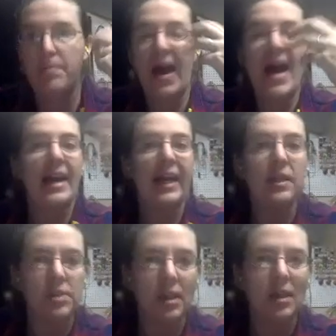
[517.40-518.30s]
bad
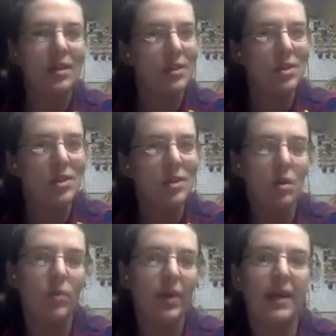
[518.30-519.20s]
answers,
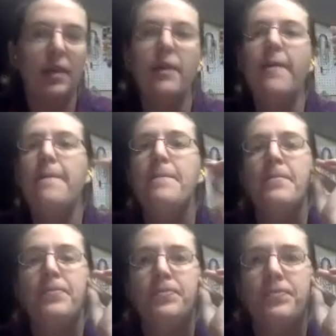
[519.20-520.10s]
right?
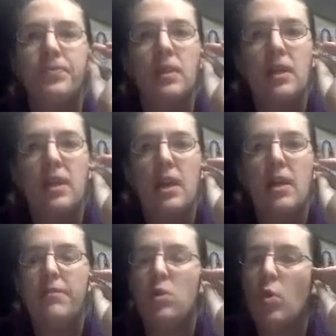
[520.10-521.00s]

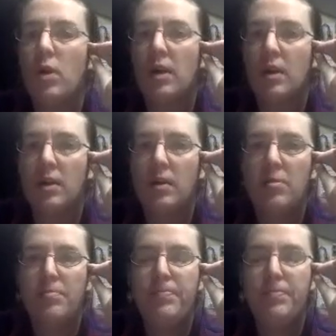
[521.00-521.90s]
If your
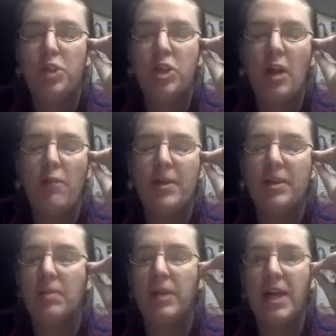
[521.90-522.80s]
shelf
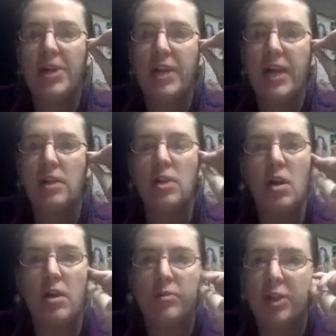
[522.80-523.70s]
building project
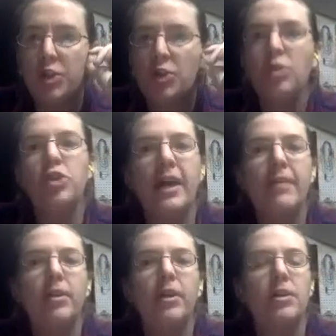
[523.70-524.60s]
called for a
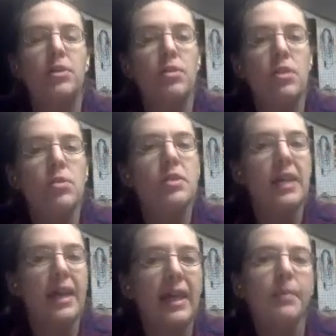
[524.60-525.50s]
screwdriver and you used
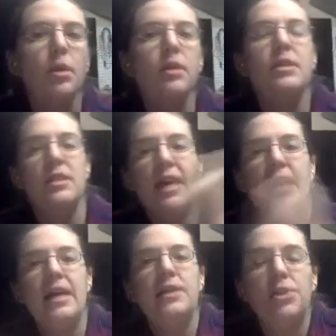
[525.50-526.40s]
a hammer
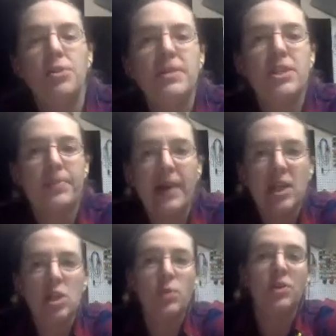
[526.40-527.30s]
instead, don't be
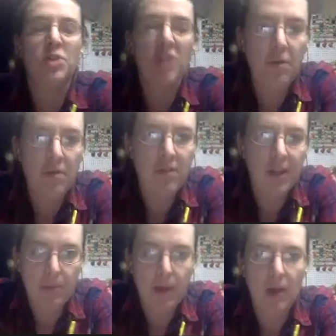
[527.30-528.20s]
surprised when your shelf
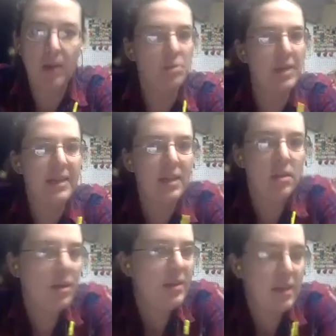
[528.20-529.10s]
falls apart, right? That's
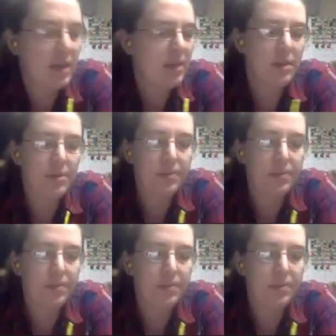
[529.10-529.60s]
all this is.